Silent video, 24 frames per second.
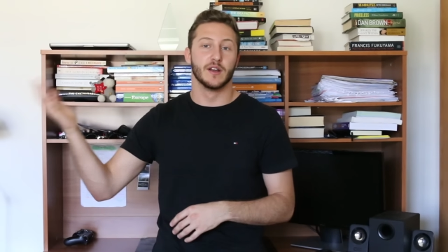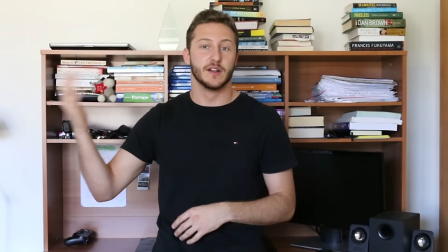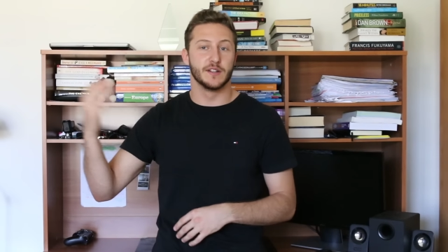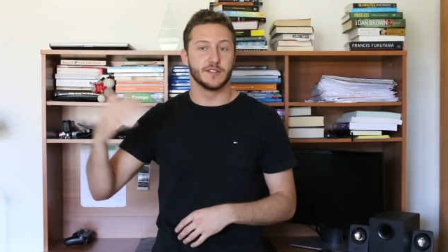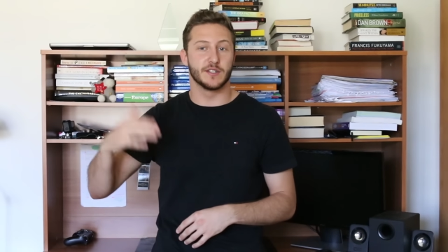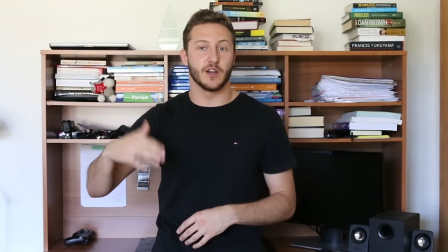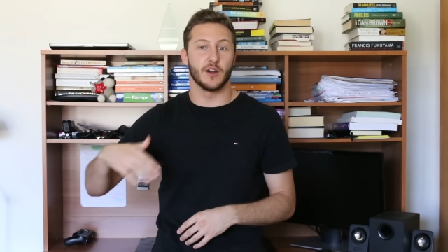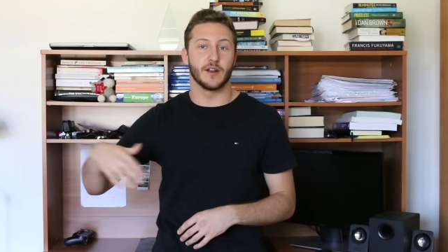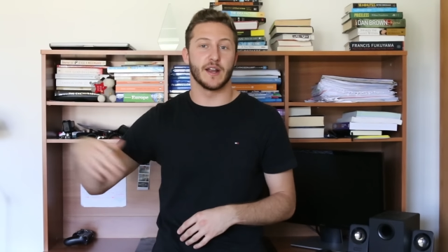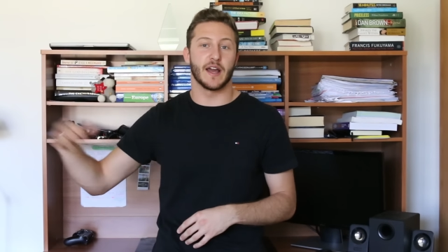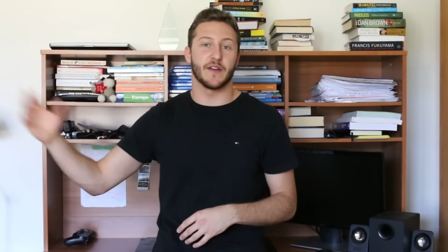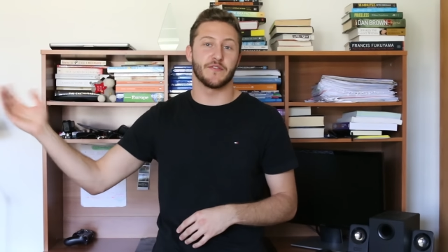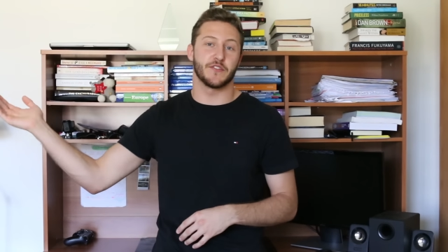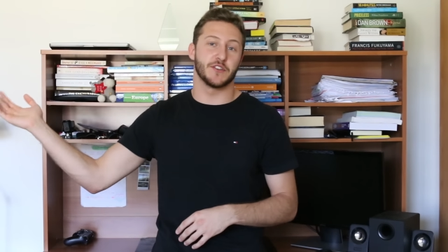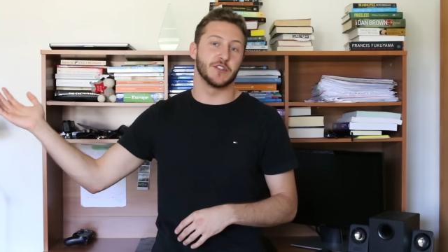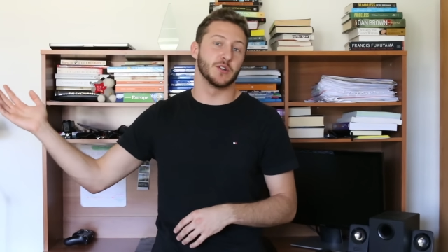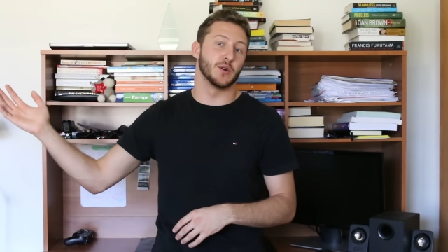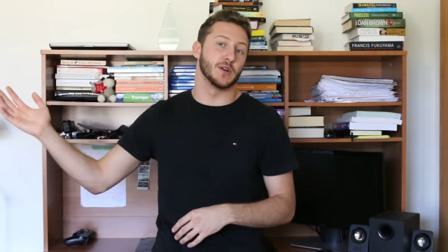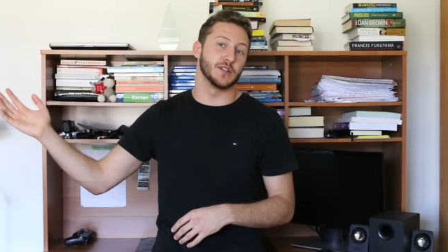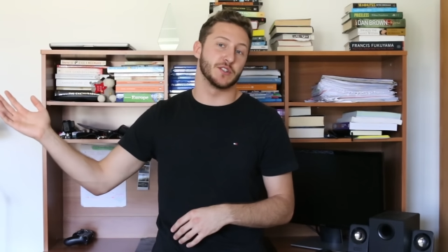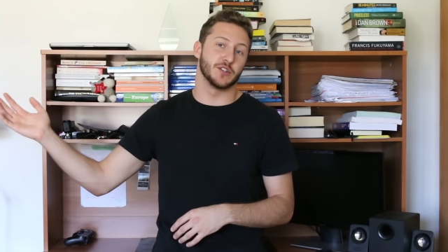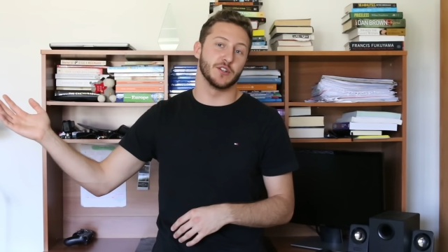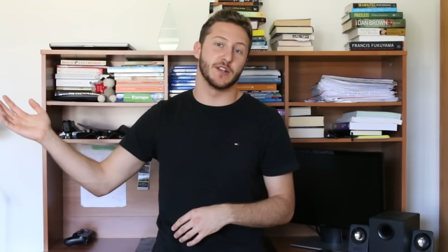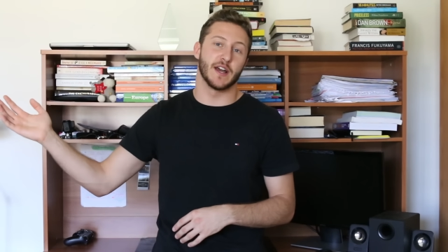Don't have to do
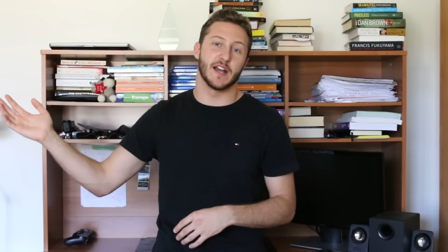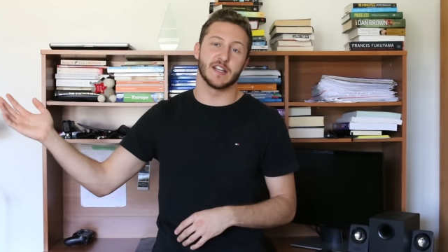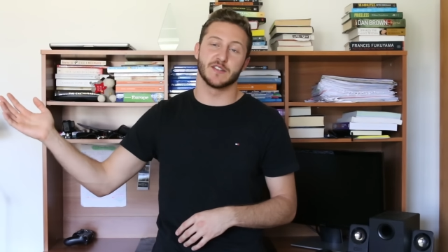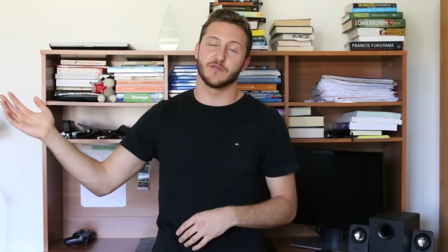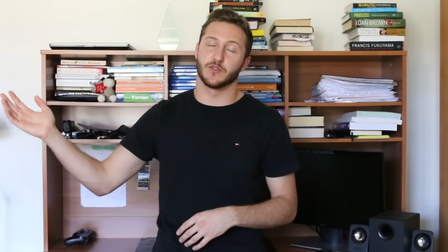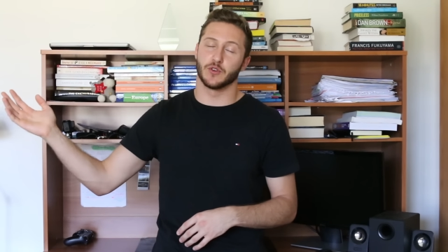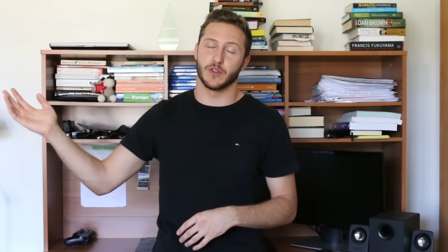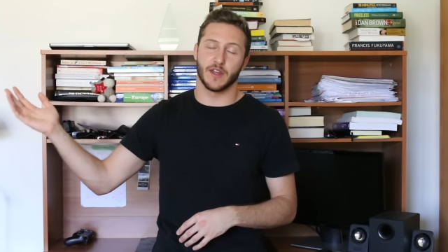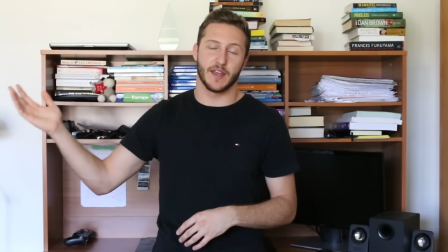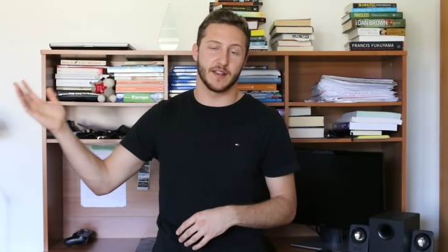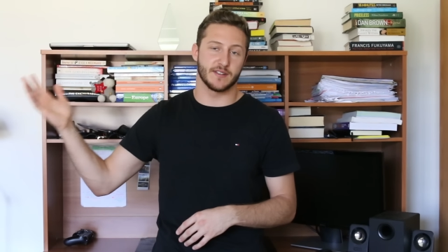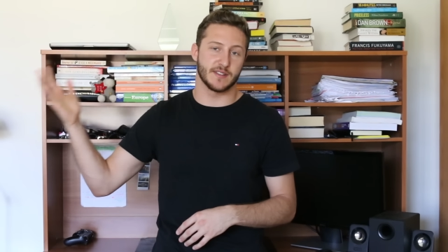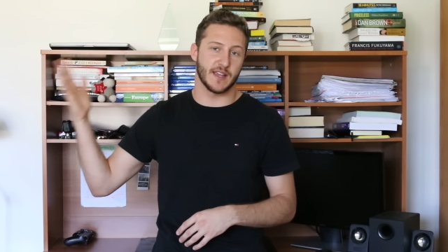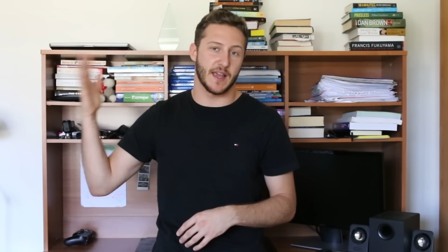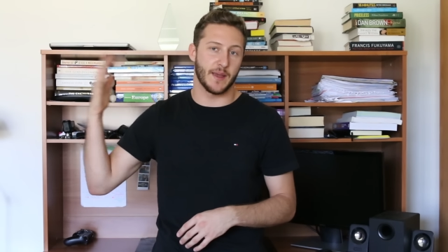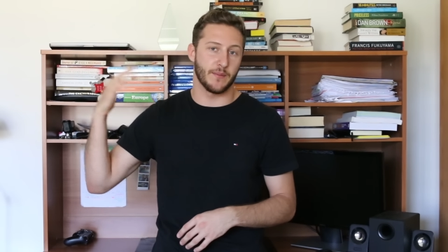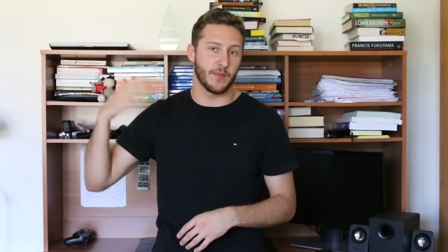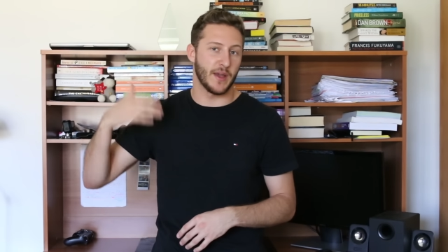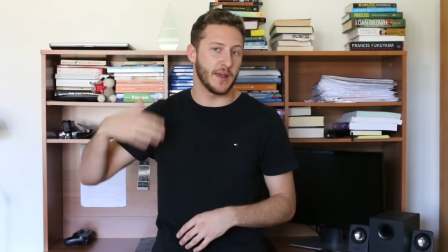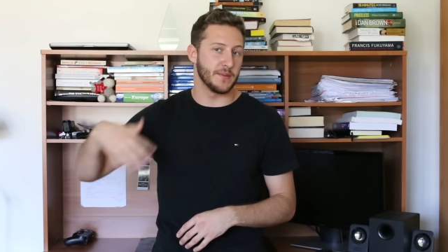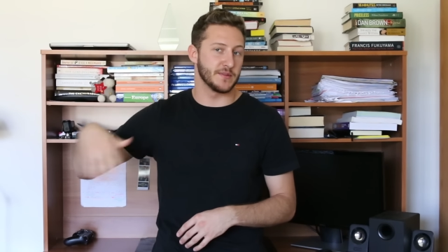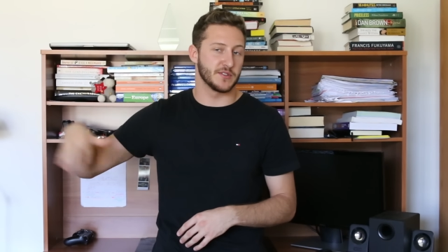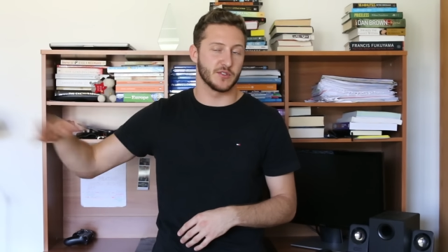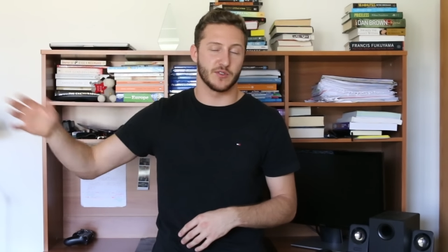it 2 days before the exam,
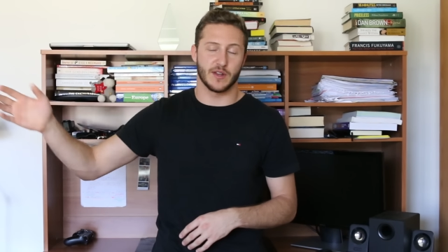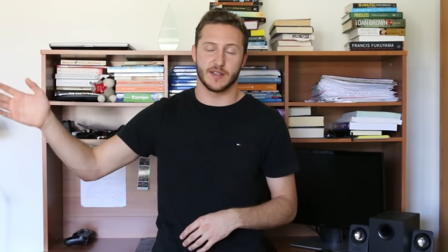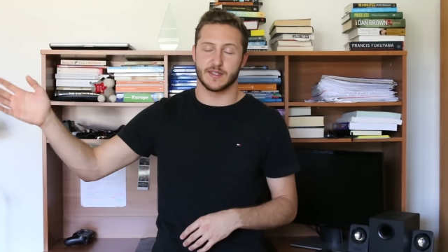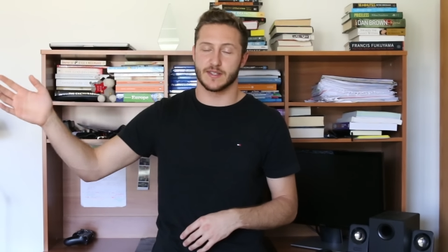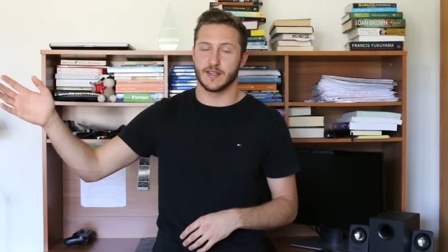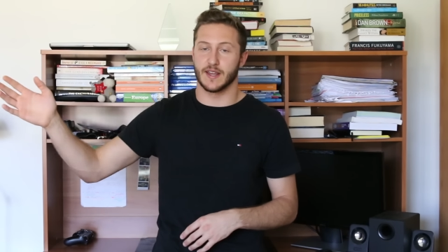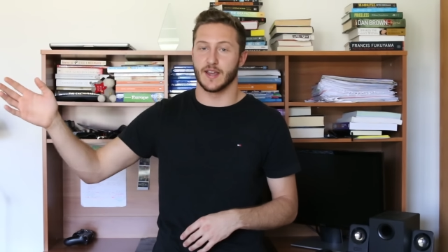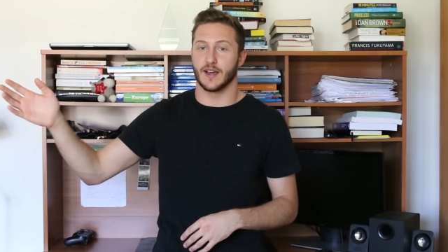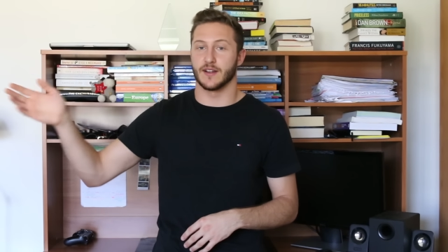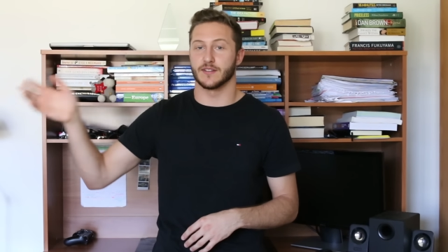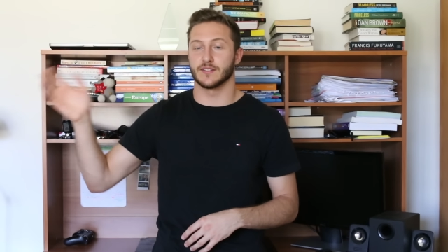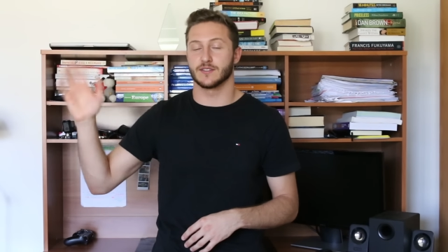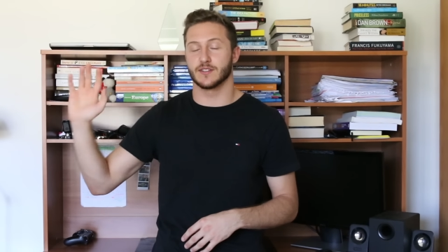heaps stressing out.